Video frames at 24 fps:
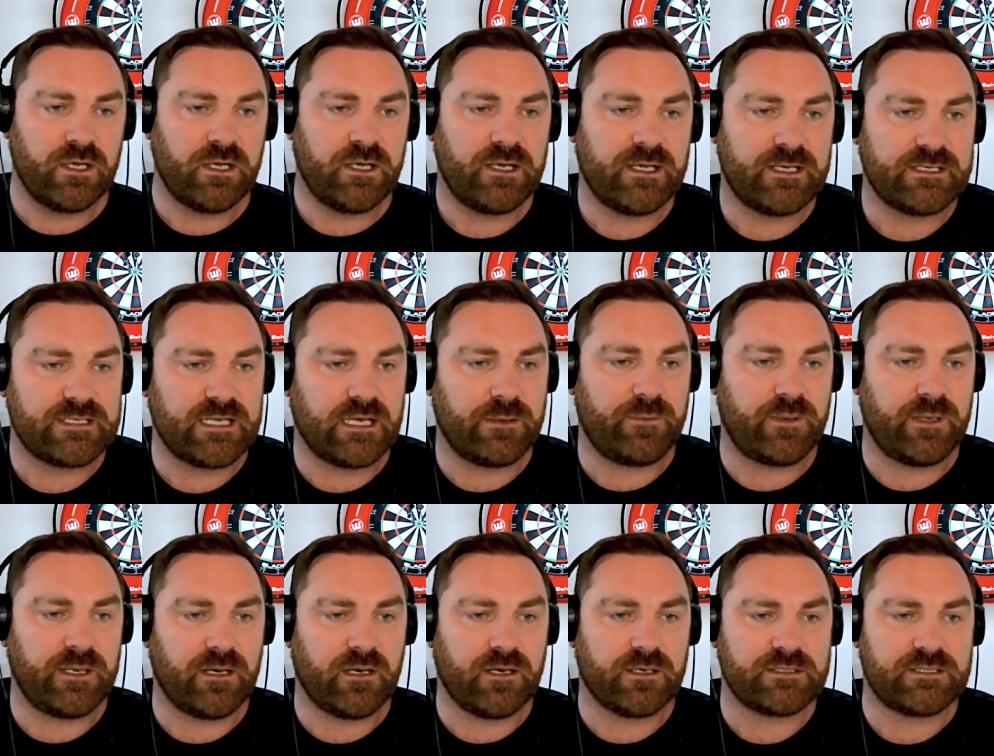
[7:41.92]
is their
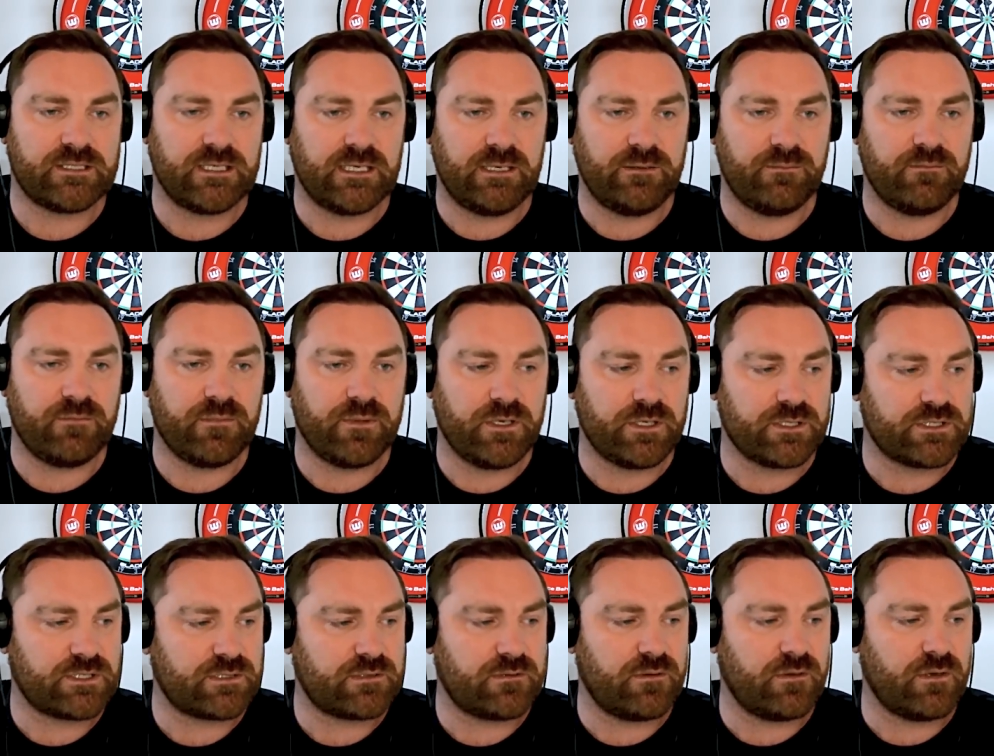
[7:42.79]
PR team
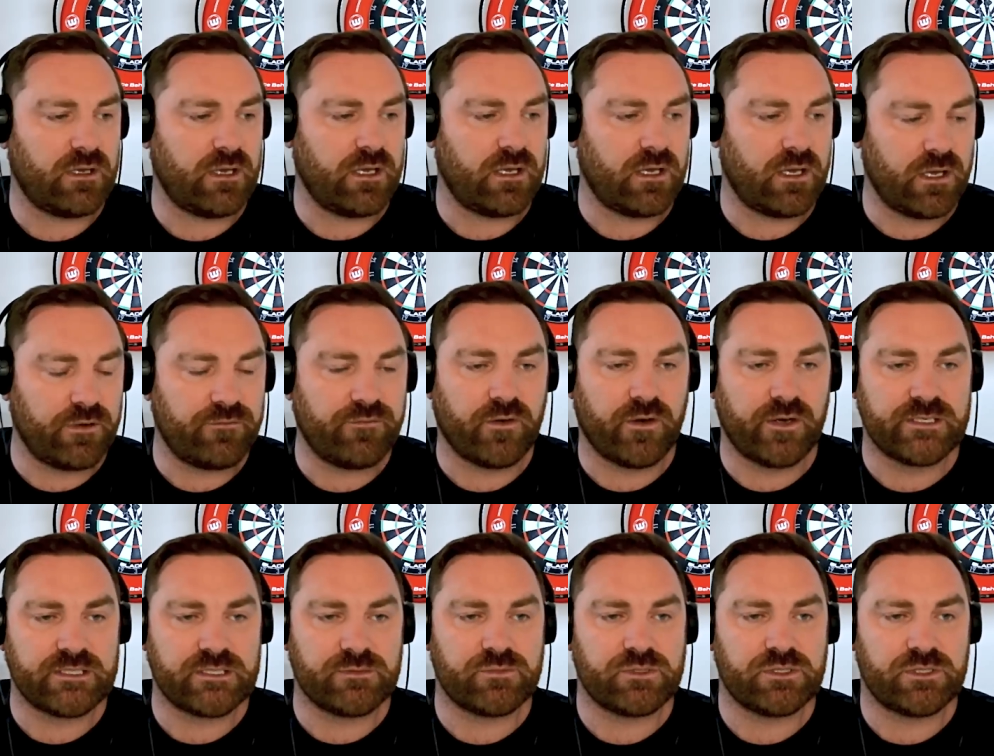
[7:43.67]
that's uh,
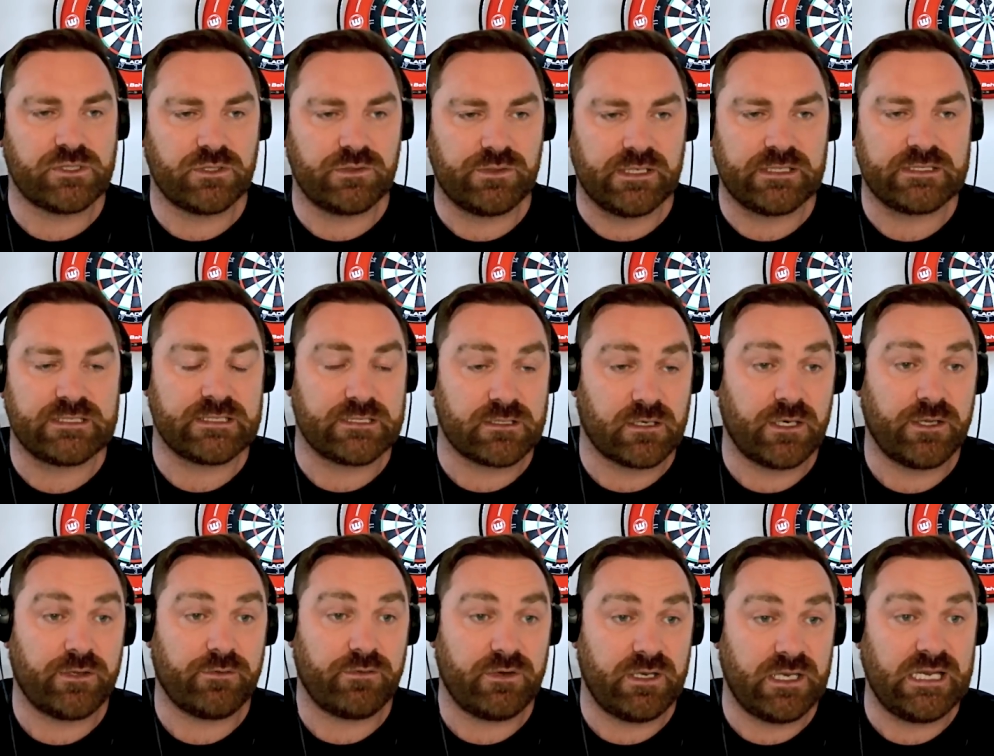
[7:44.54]
advised them to do this is
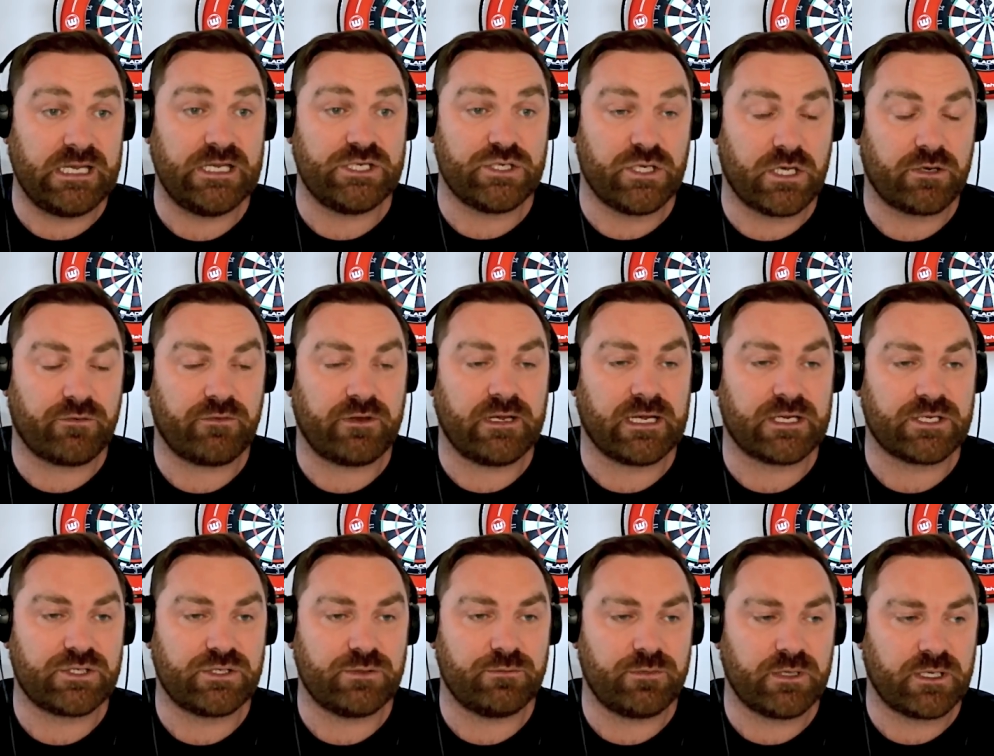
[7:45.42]
either a knee-jerk
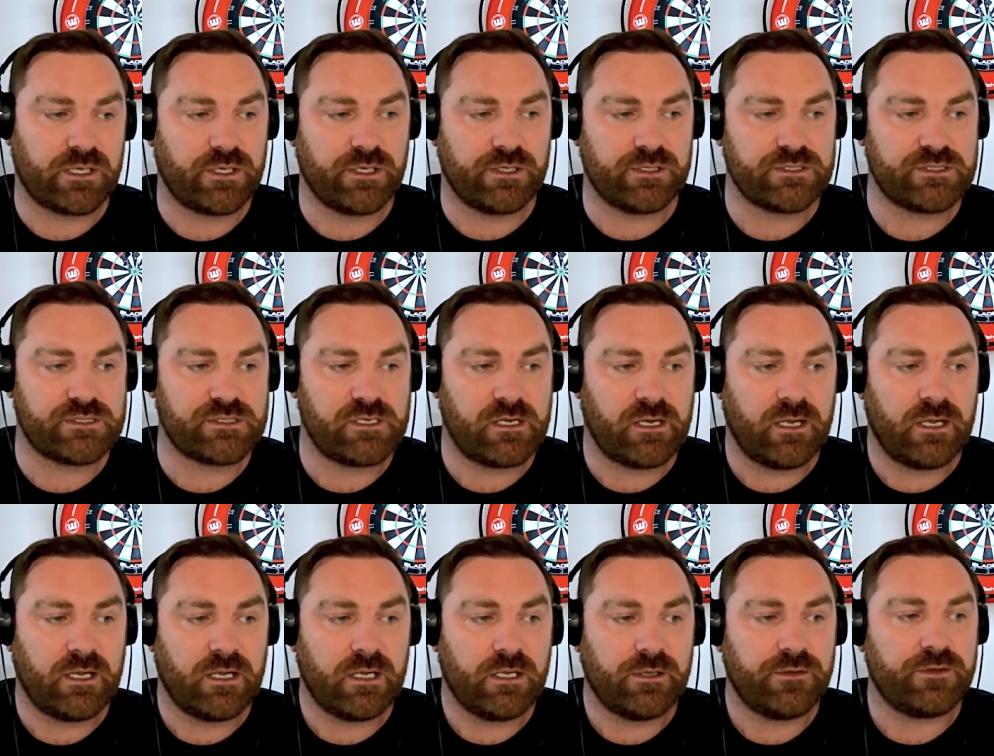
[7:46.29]
reaction because
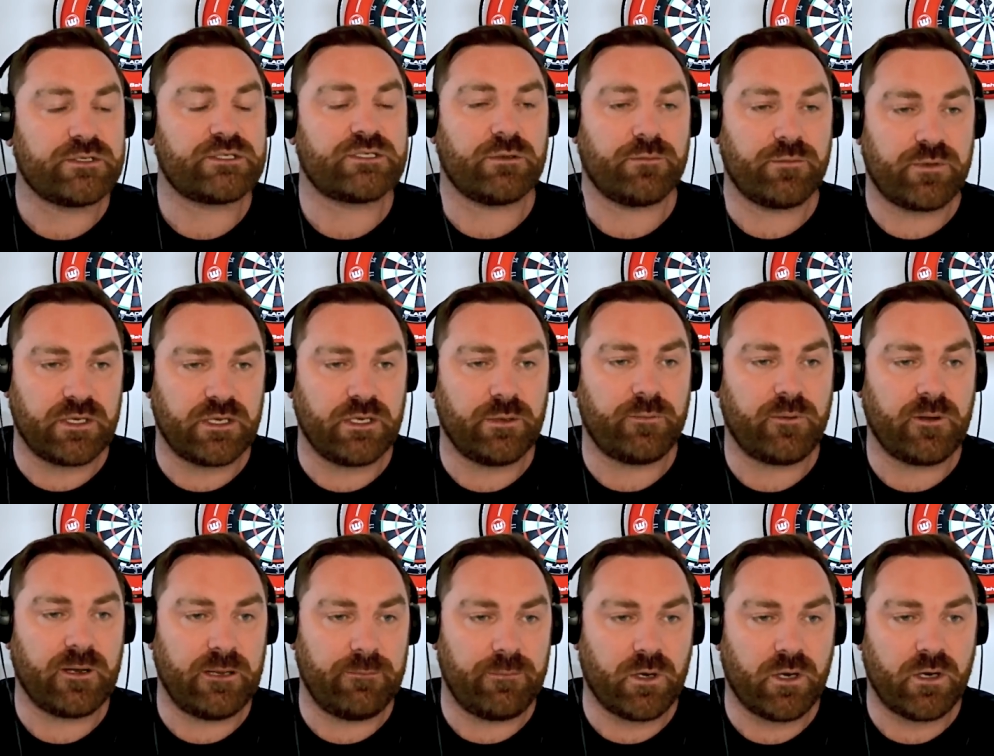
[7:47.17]
there's something at
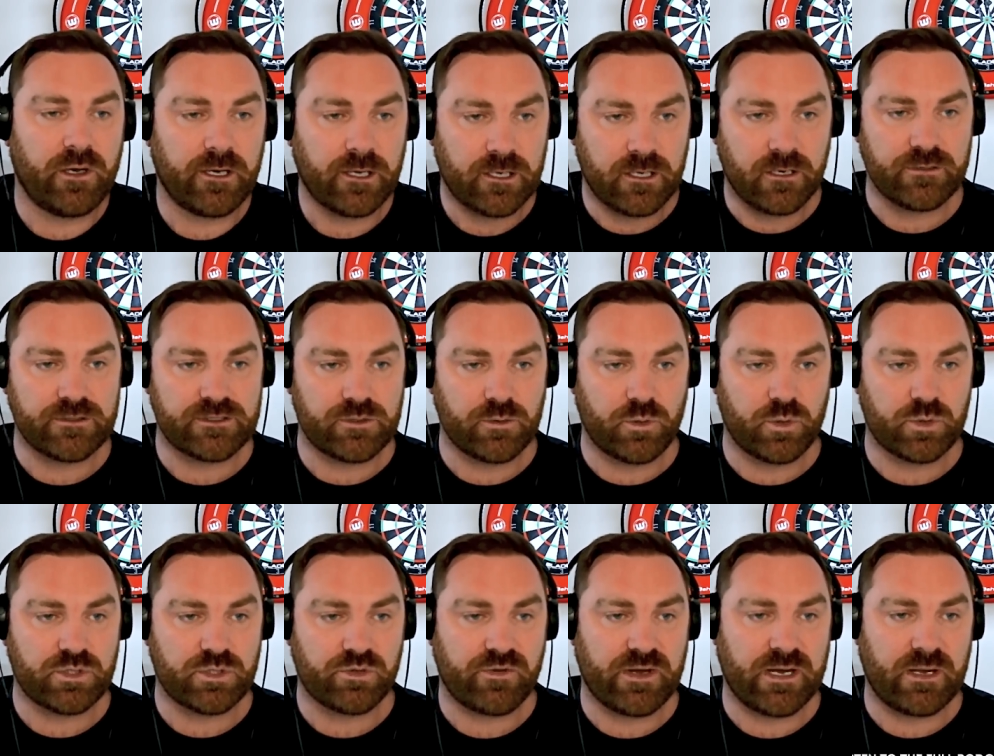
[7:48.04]
play behind closed doors
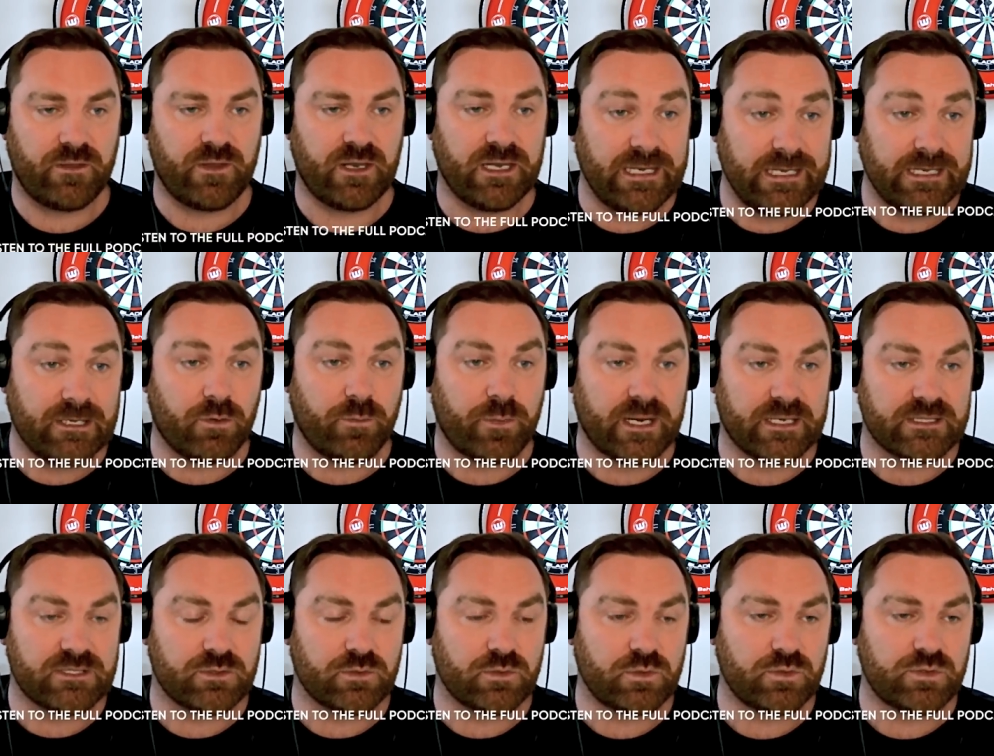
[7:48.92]
around the legal
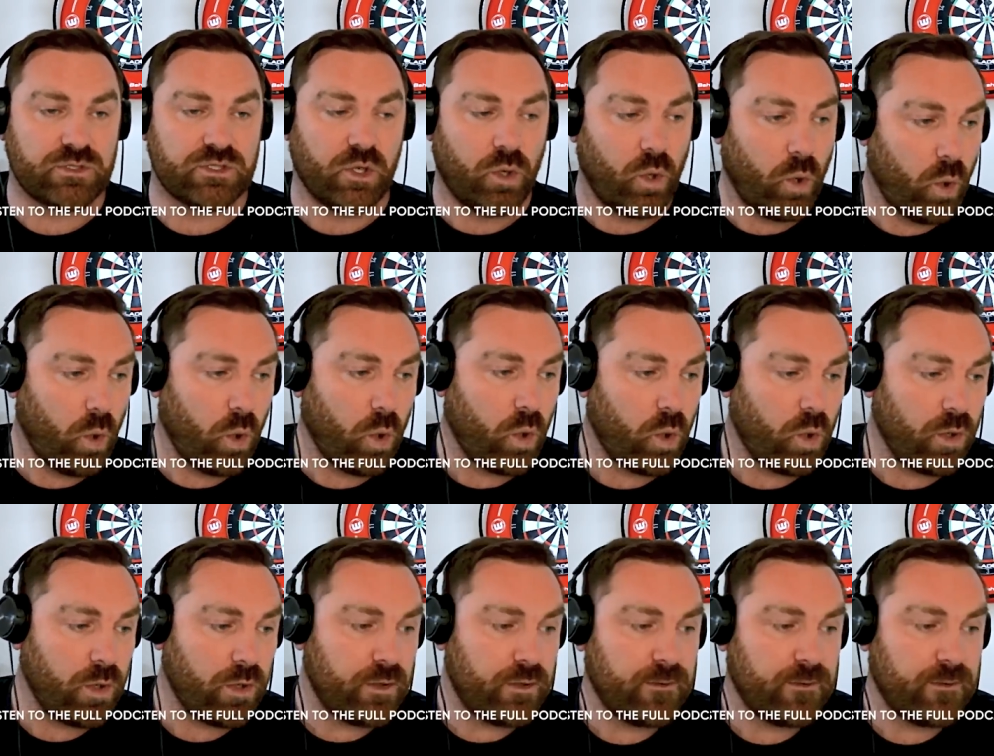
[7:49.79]
battles, or